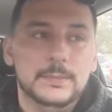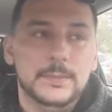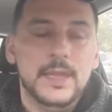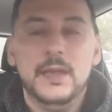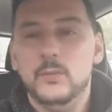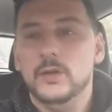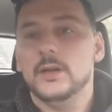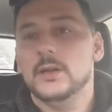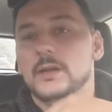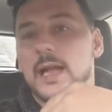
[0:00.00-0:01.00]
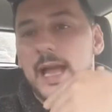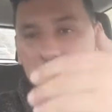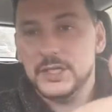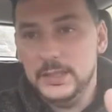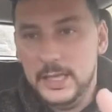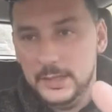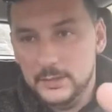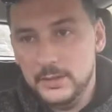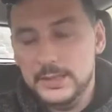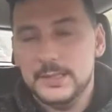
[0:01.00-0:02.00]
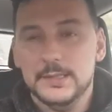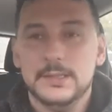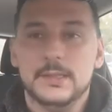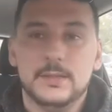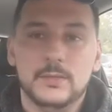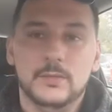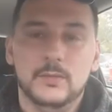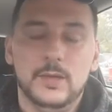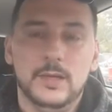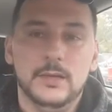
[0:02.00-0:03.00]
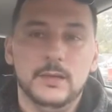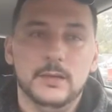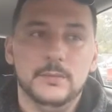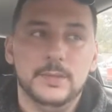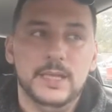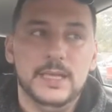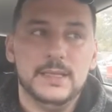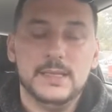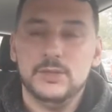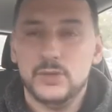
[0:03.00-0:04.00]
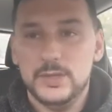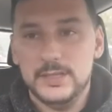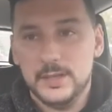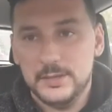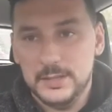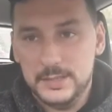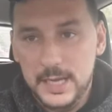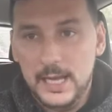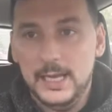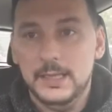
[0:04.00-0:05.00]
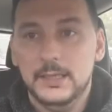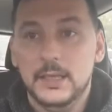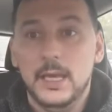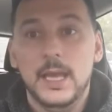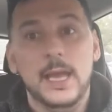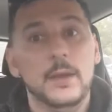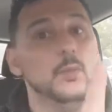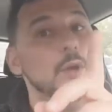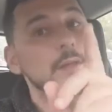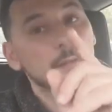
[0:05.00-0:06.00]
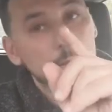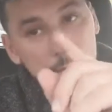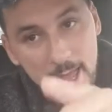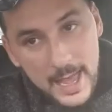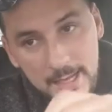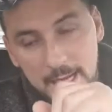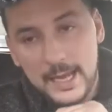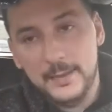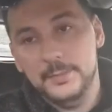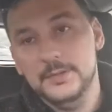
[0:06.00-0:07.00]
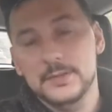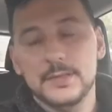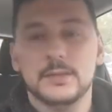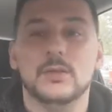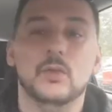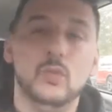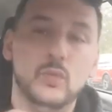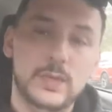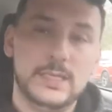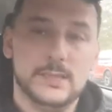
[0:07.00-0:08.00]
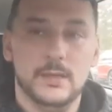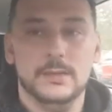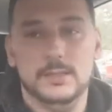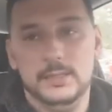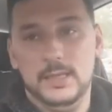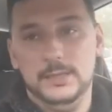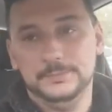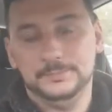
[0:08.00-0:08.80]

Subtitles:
then we're actually at a crisis where plants and trees start to die. And when that happens, we start to die.